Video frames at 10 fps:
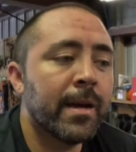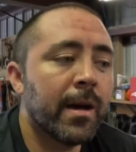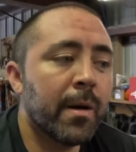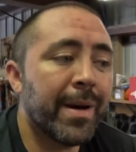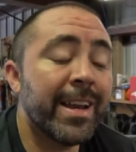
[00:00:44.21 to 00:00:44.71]

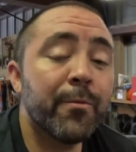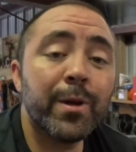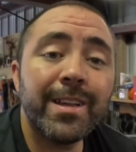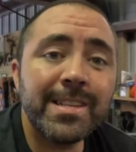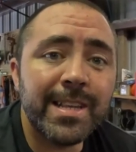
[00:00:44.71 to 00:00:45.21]
Um, I didn't
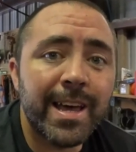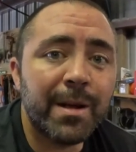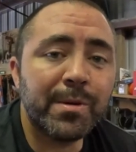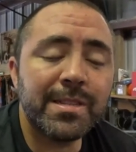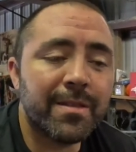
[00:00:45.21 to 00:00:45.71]
realize that.
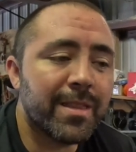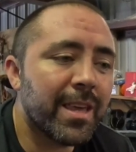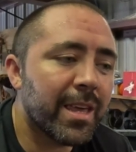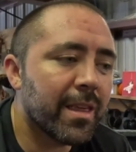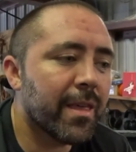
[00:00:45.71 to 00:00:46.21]
I wasn't
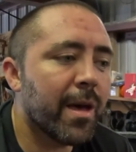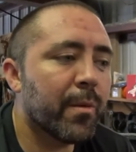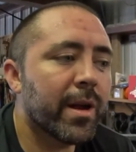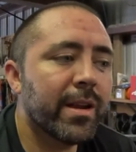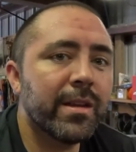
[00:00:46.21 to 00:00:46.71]
thinking that
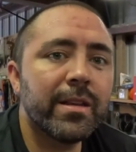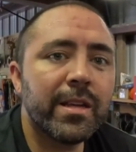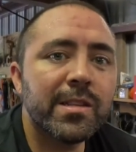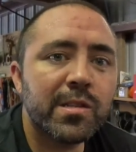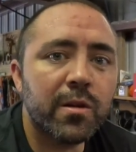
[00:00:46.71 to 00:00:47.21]
when I did
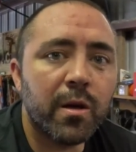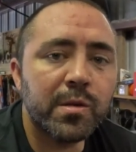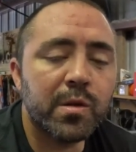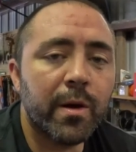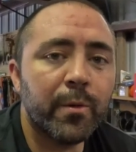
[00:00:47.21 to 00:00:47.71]
the install,
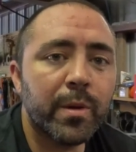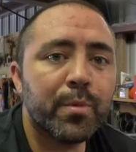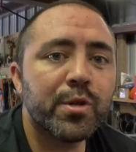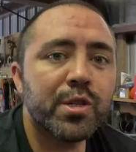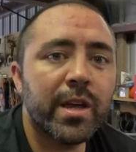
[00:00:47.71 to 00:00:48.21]
so I really
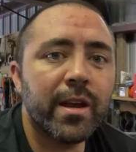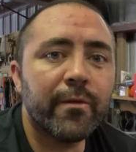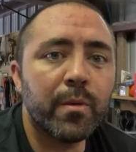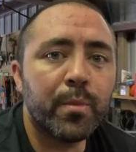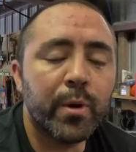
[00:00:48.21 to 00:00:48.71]
appreciate
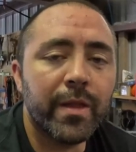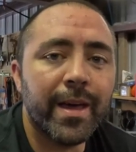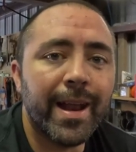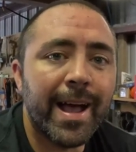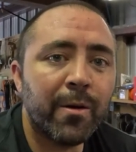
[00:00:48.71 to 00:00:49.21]
everyone pointing
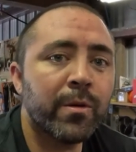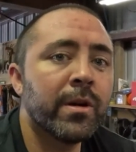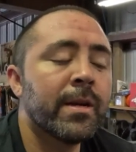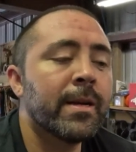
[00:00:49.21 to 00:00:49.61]
that out.